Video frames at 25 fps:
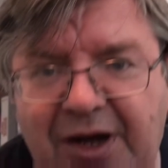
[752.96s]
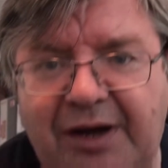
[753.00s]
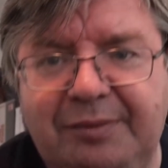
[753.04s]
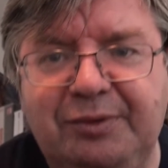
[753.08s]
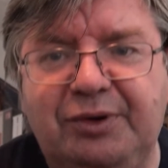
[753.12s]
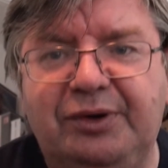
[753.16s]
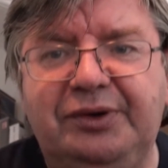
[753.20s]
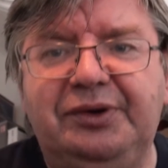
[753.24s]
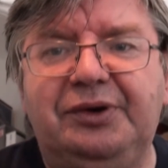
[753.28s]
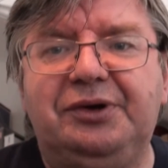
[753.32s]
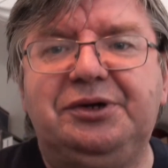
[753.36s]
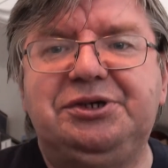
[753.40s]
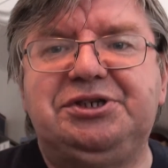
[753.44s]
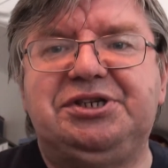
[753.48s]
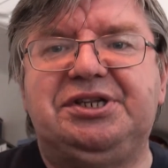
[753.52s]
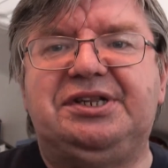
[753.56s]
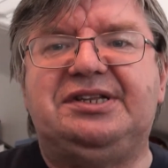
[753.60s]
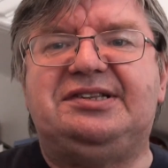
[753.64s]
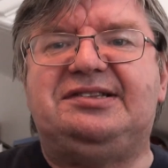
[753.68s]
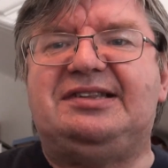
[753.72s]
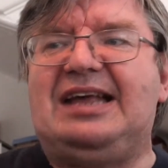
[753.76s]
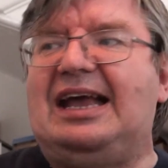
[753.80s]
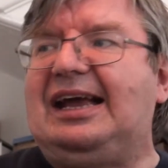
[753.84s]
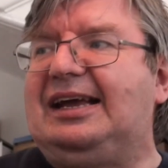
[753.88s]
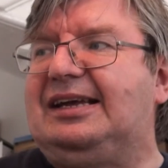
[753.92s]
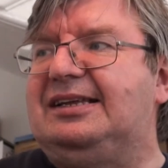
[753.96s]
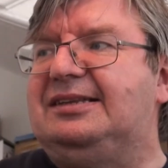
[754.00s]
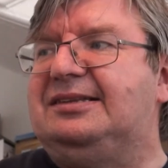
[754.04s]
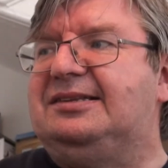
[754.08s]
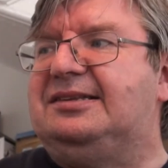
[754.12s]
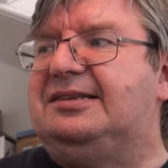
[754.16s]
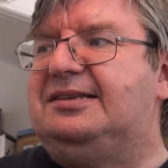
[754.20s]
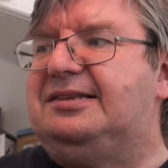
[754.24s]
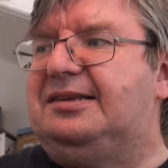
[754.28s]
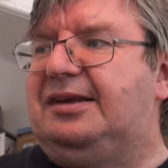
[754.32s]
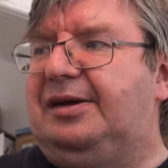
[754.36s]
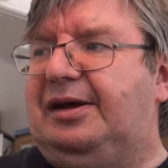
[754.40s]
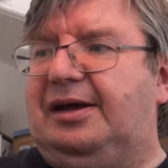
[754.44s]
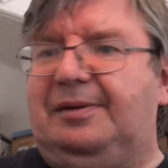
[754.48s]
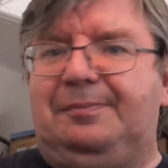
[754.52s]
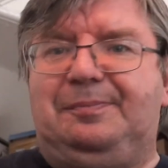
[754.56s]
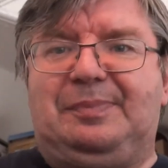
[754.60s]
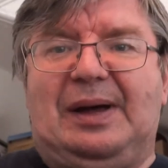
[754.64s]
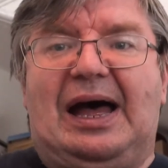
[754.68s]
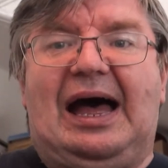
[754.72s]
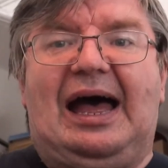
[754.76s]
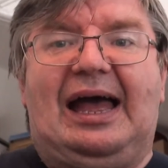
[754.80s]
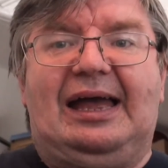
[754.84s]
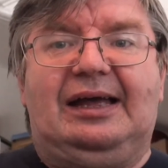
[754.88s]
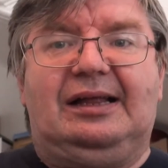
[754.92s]
I'm going on to the second
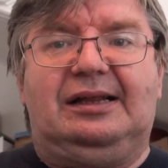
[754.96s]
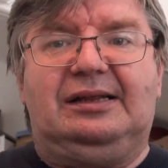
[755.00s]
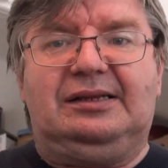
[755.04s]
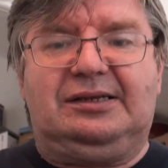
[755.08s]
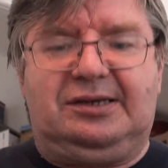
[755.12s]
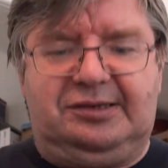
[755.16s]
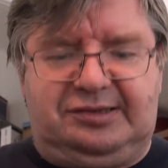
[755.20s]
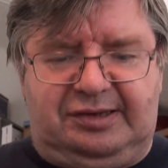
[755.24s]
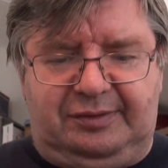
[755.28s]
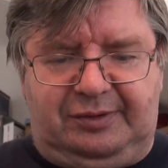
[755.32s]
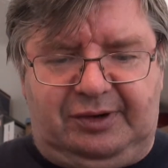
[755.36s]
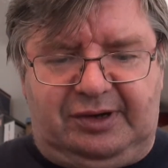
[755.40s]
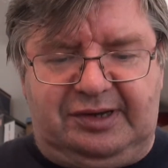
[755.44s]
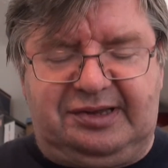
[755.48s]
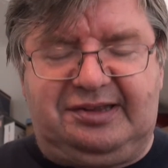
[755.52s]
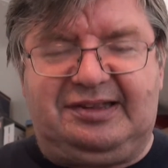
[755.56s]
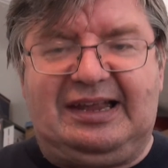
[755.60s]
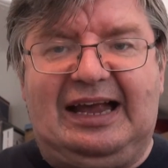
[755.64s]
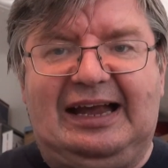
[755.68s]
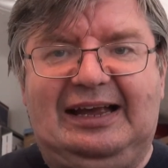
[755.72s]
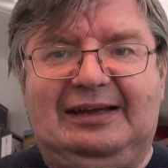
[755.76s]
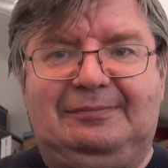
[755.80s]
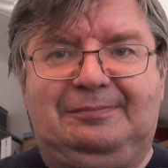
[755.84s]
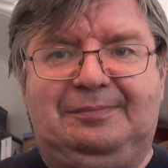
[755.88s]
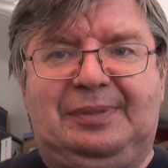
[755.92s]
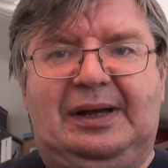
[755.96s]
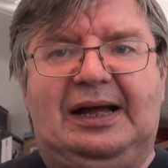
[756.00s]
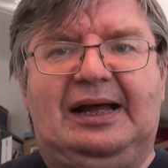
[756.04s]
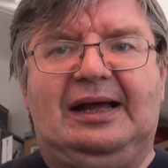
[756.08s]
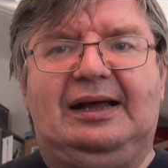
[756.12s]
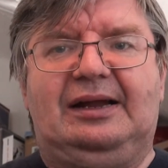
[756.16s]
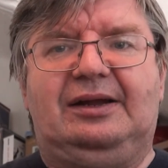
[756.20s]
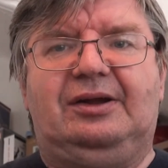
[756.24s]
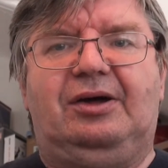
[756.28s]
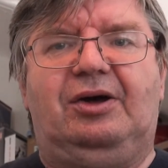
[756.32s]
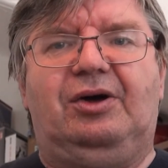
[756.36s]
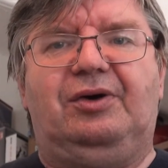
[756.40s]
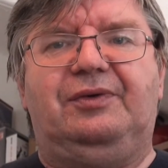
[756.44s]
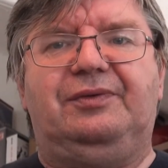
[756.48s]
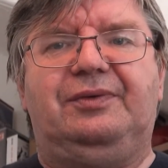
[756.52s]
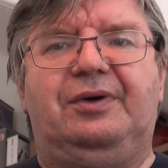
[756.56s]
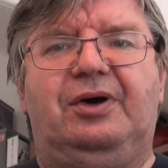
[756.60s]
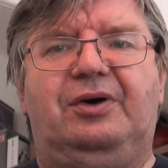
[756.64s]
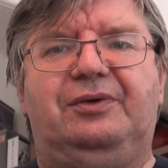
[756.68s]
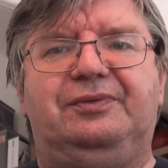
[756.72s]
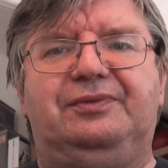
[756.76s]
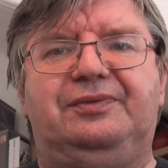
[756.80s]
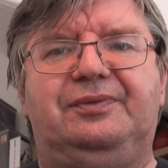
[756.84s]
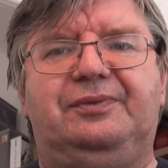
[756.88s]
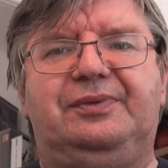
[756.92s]
pile, because I've got a second pile
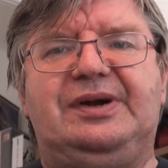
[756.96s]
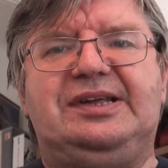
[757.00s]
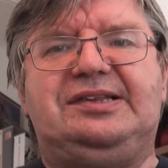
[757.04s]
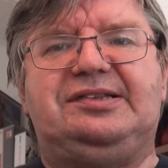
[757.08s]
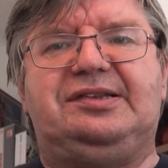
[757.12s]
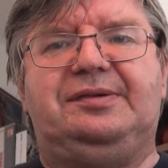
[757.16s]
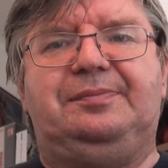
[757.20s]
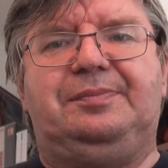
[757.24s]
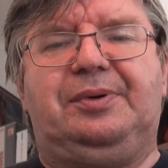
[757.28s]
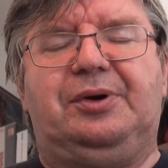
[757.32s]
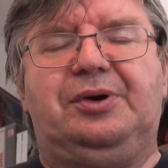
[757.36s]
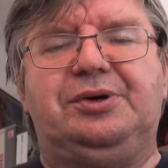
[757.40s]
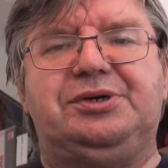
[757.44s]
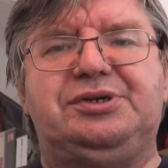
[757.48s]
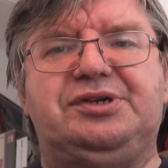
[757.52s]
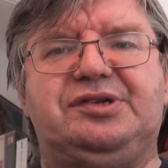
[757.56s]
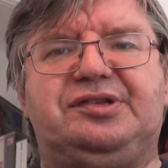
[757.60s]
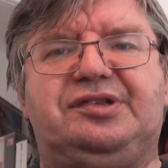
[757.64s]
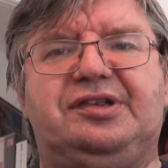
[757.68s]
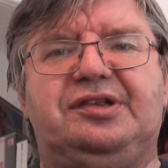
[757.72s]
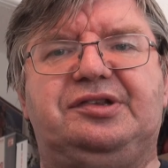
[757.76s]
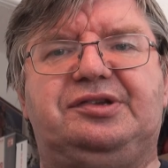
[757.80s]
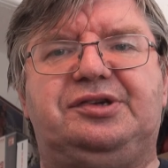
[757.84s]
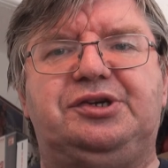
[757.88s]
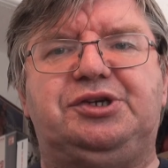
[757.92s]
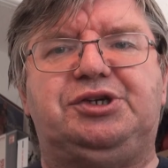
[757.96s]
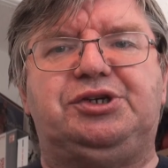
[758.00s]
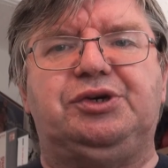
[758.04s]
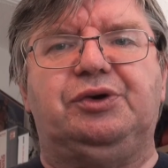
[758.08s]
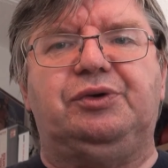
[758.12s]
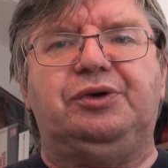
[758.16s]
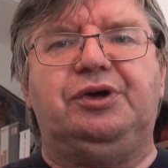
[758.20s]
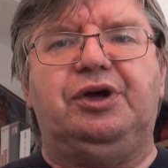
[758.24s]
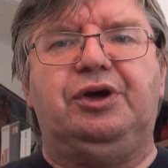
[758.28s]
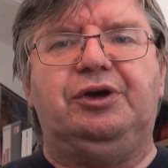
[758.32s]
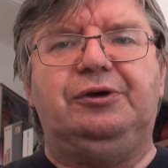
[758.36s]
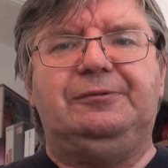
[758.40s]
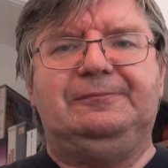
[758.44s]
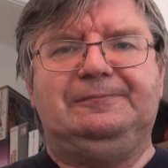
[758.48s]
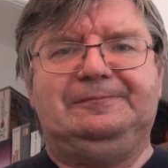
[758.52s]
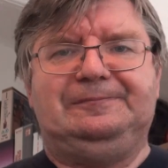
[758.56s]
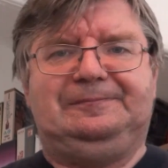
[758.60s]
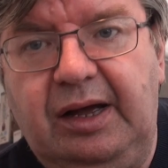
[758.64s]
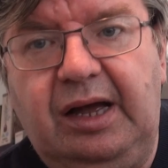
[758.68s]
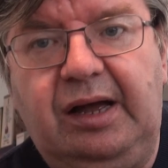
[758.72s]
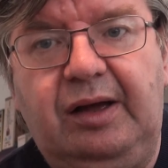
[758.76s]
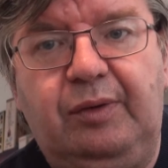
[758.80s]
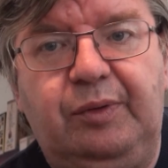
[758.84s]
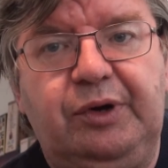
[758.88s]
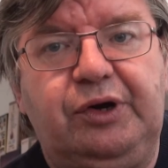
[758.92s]
of recent purchases to show you.
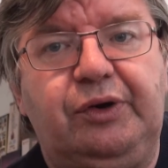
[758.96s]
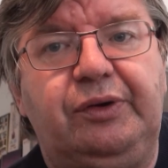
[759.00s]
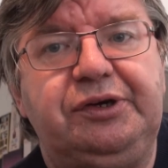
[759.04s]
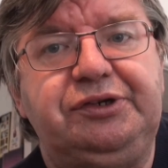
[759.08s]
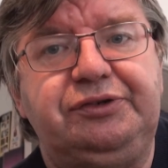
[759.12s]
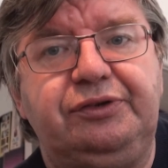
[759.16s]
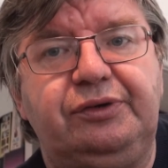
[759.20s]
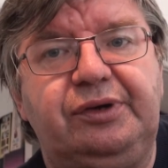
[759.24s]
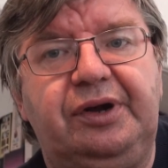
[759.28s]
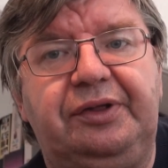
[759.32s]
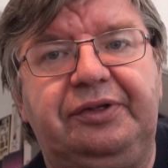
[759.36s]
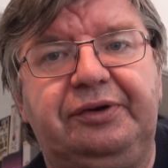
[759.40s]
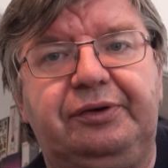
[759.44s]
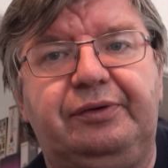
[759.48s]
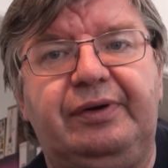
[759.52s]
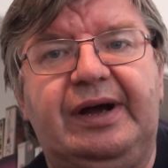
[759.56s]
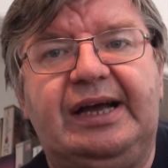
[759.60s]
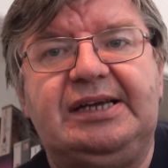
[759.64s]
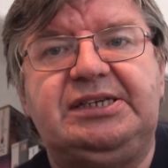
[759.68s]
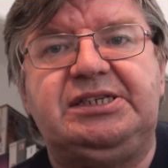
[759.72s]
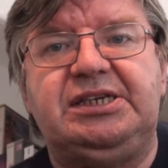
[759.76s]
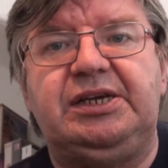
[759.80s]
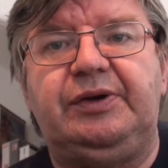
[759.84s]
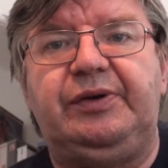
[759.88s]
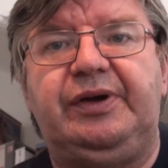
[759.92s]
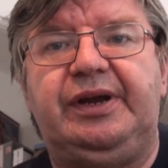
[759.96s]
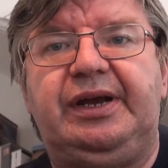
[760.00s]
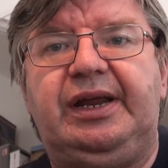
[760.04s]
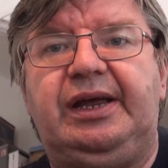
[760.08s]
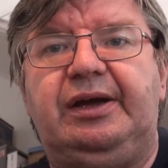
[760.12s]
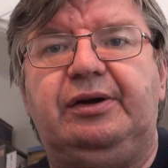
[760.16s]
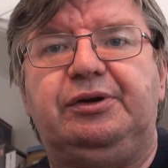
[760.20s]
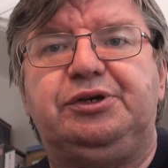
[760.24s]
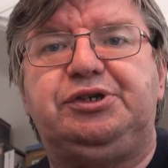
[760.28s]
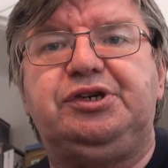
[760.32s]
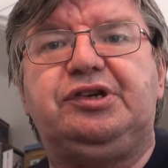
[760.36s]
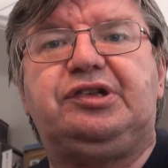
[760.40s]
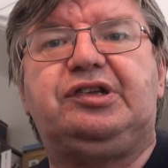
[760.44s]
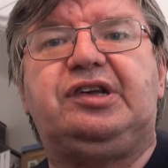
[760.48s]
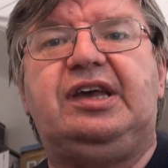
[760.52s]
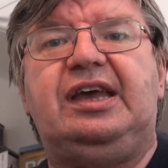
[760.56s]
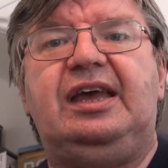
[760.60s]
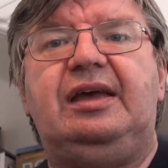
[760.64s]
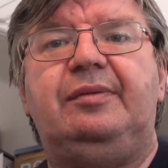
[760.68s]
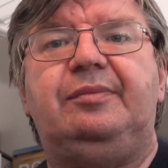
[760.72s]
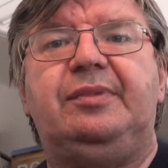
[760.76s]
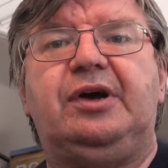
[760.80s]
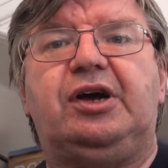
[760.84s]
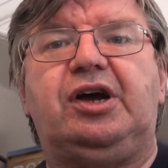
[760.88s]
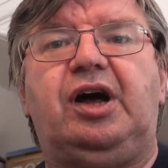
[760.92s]
We're going to do another Criterion here. Just
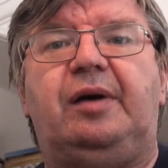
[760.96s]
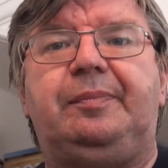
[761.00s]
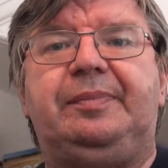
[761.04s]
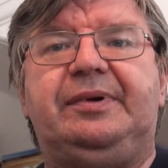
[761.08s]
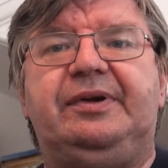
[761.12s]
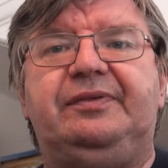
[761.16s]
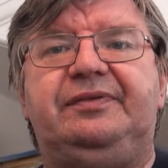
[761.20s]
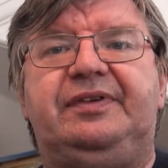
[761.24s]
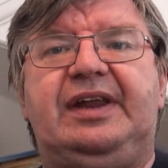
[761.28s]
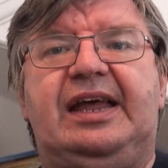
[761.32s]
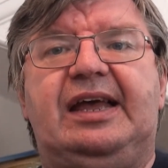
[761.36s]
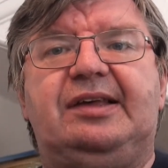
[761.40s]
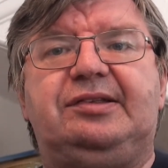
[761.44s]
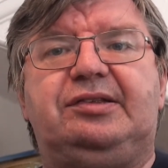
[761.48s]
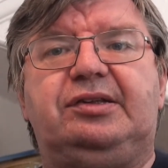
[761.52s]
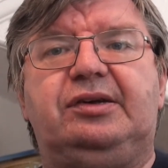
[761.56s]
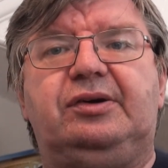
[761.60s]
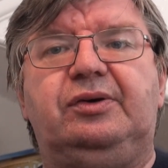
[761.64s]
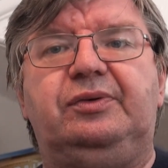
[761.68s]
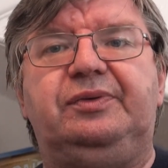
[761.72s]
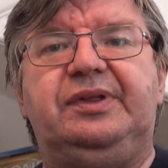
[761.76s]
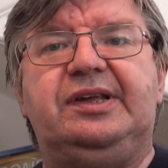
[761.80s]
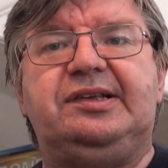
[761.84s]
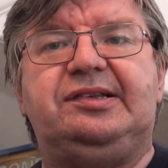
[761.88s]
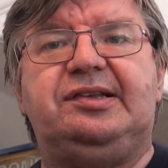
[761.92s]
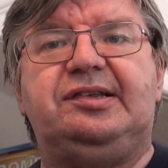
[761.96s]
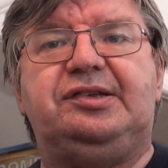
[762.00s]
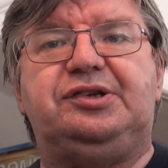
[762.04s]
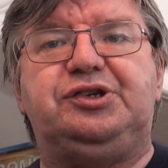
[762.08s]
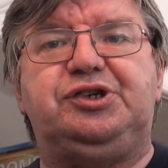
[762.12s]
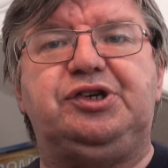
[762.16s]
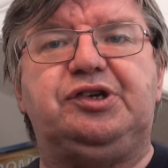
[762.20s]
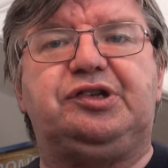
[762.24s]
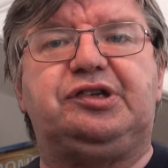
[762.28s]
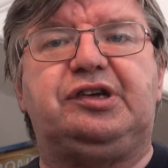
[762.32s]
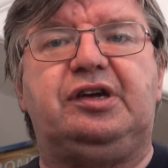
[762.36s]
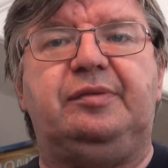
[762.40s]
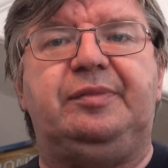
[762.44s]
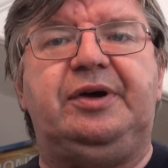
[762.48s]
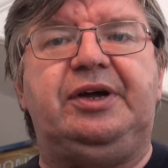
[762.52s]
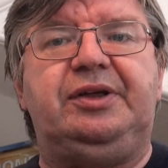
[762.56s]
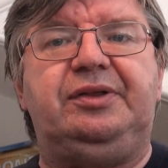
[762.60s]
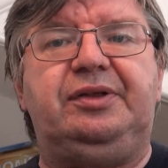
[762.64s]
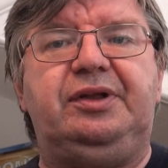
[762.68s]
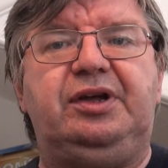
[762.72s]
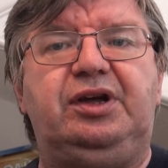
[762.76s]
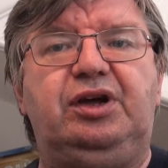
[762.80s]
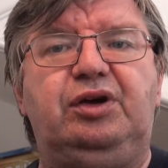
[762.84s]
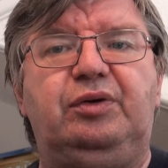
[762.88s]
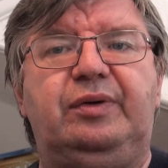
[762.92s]
came a couple of days ago. This has just come out
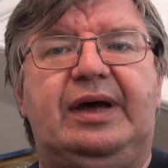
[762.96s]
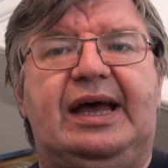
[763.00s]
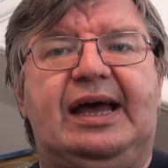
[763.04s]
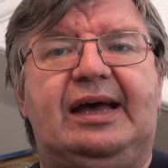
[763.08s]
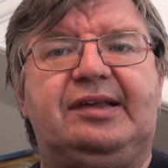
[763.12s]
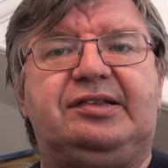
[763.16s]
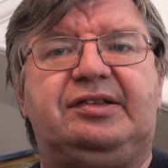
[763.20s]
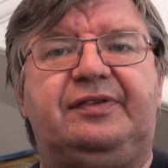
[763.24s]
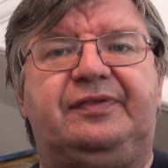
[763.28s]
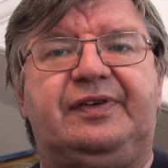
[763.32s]
in the US.